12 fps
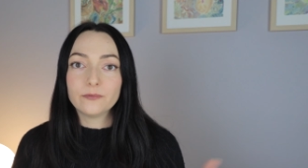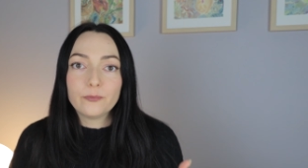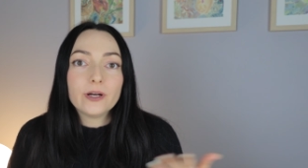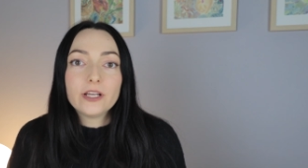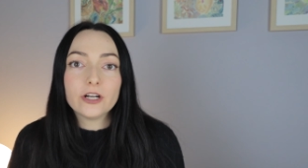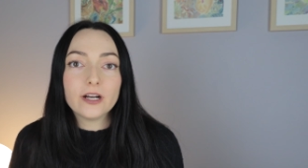
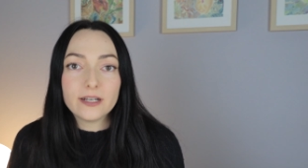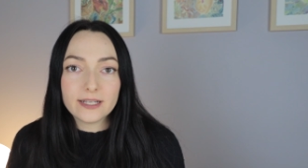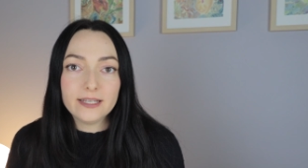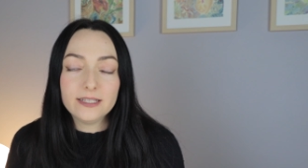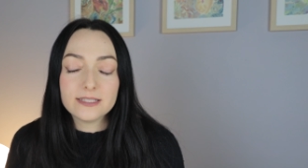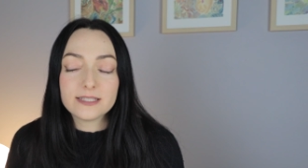what your
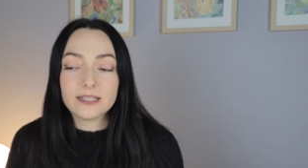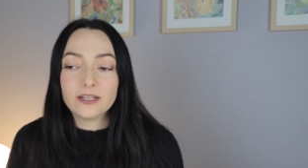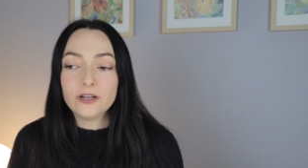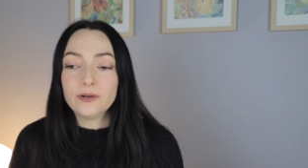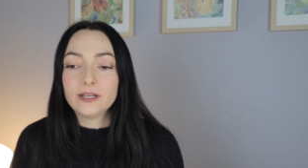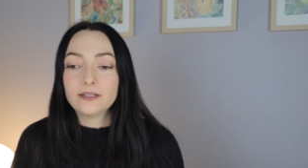art is, you
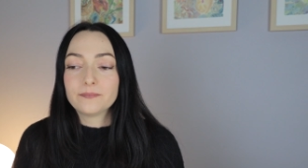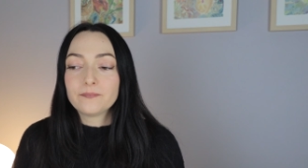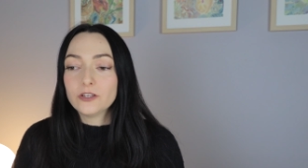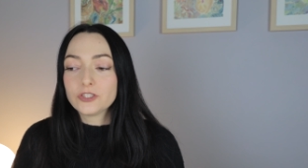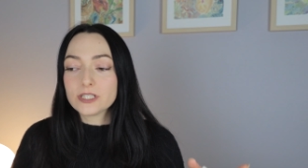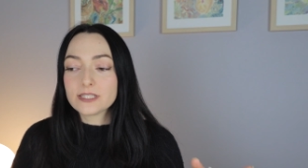know, and
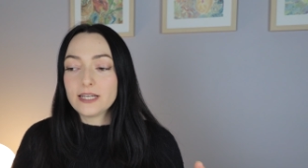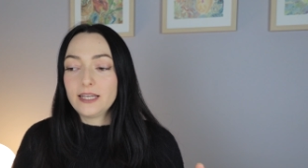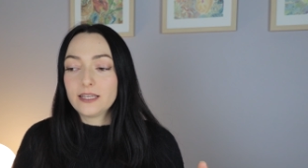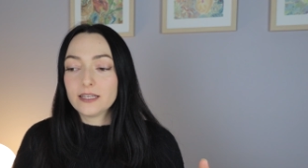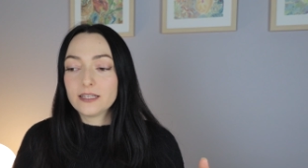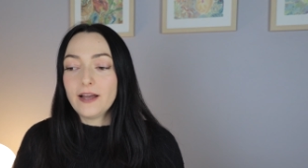you'll just
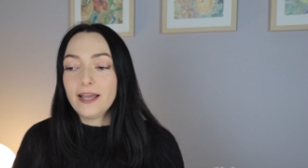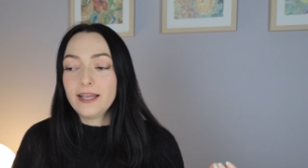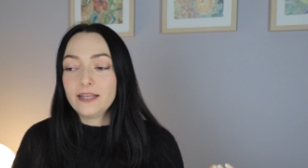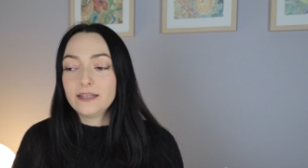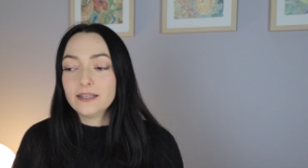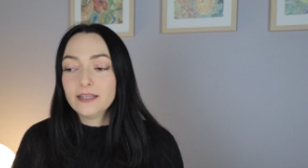like
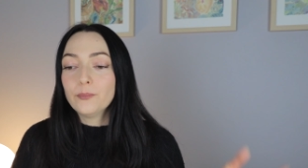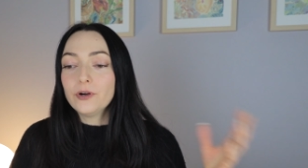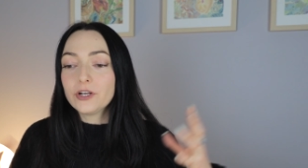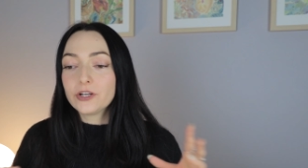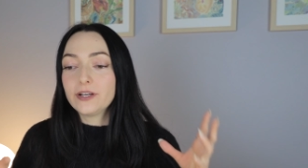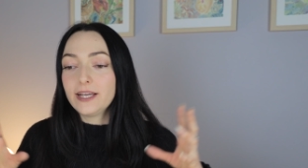find
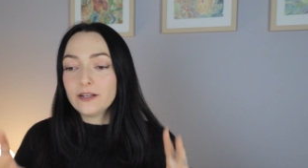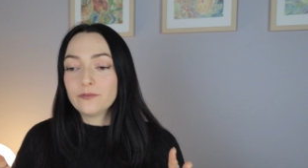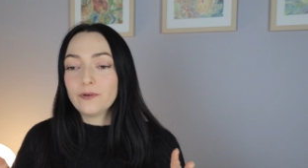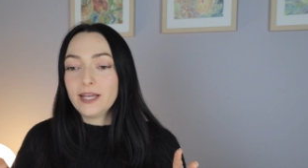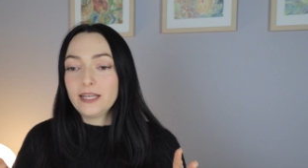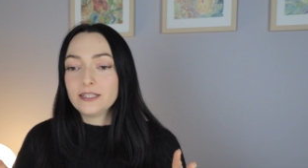more
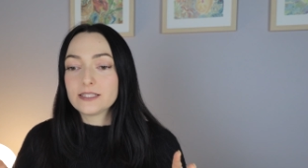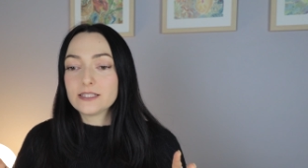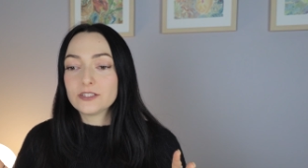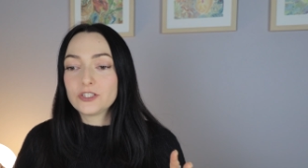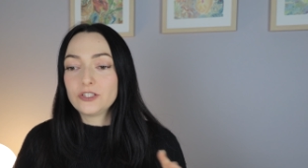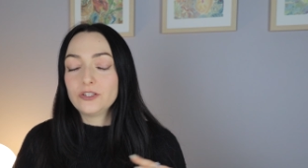creative
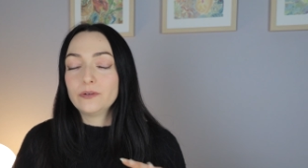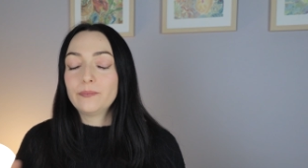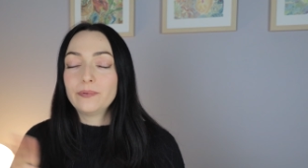ways to